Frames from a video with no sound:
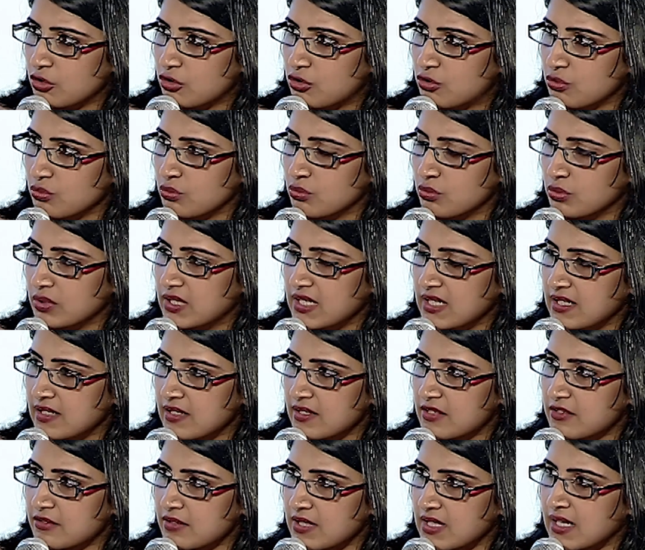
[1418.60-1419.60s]
to the
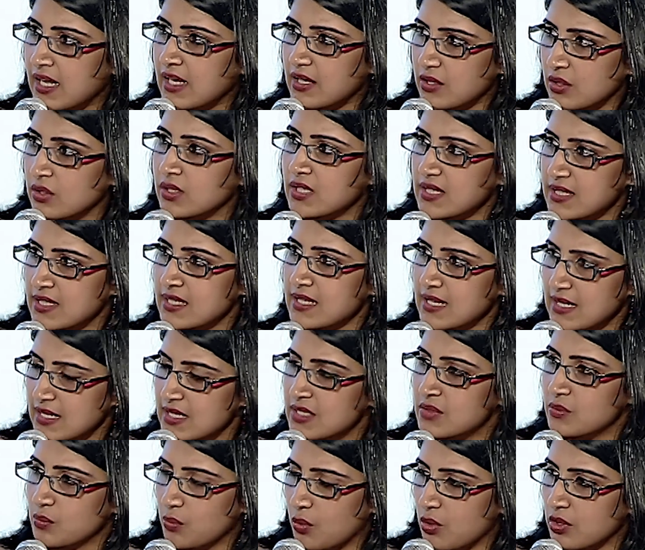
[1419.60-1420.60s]
industry that this
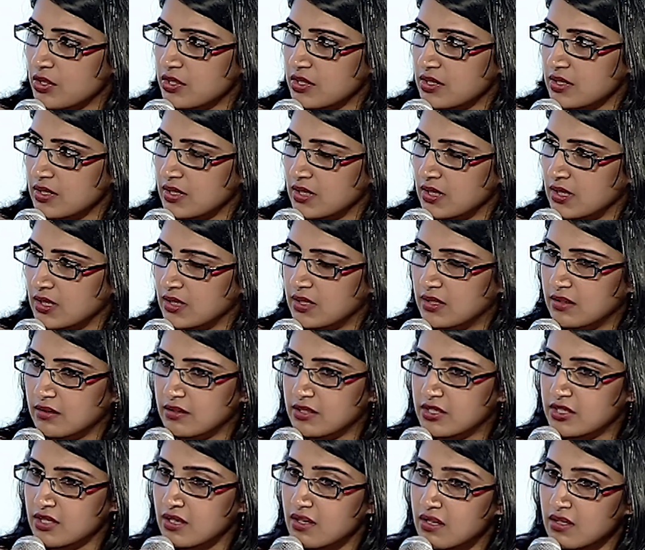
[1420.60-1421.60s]
is what the
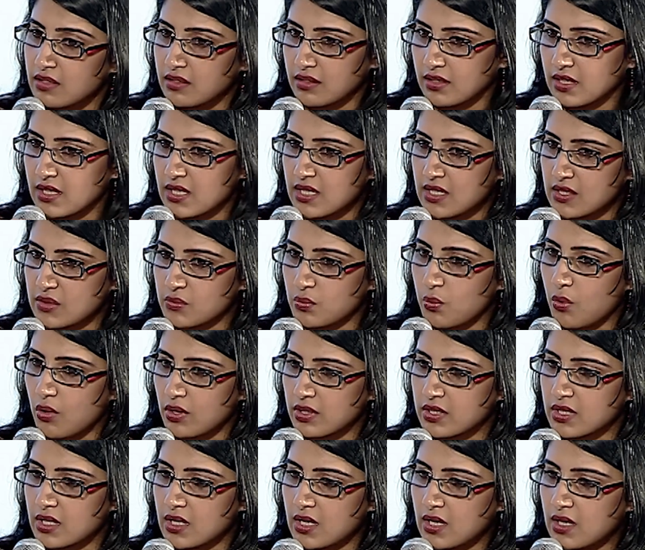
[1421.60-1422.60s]
return is,
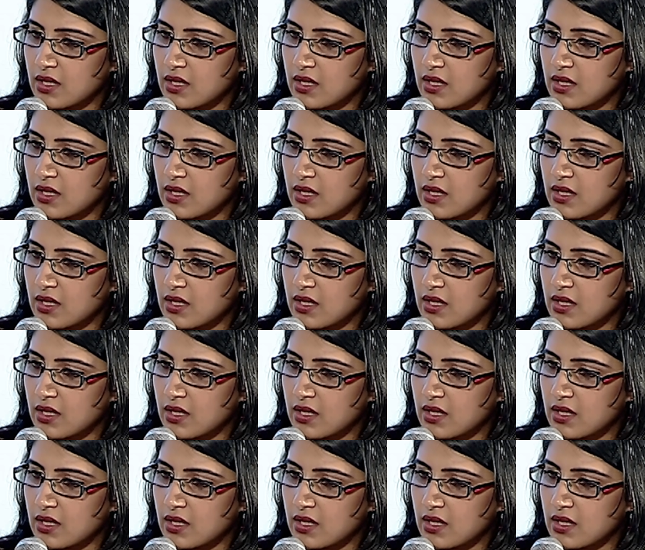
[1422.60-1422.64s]
what